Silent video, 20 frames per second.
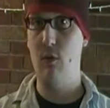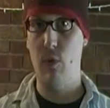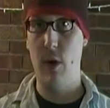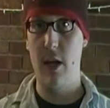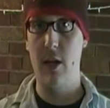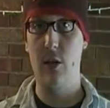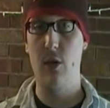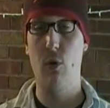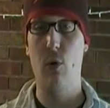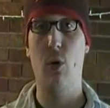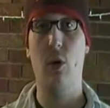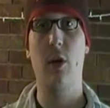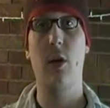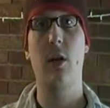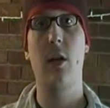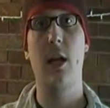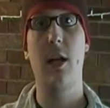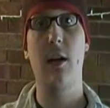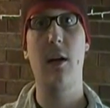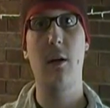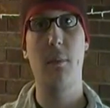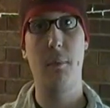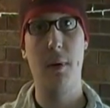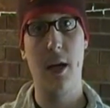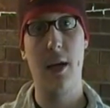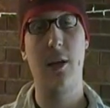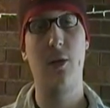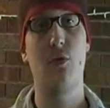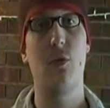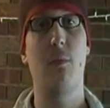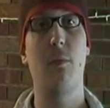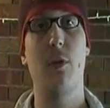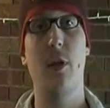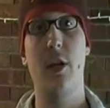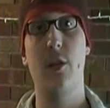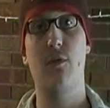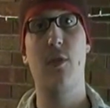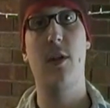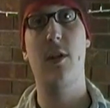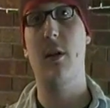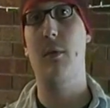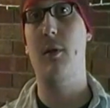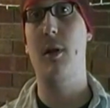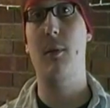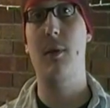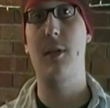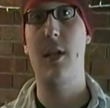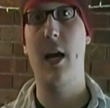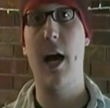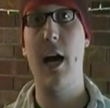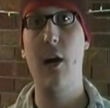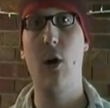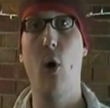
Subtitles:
and Randy Orton ended up pinning Triple H for the WWE